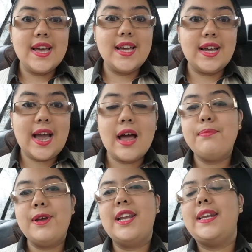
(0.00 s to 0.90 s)
it
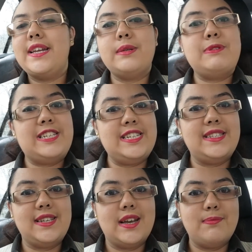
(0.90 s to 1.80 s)
can be a little bit
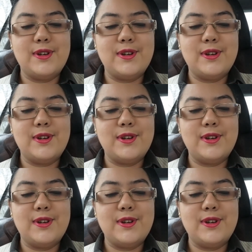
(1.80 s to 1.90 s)
easier,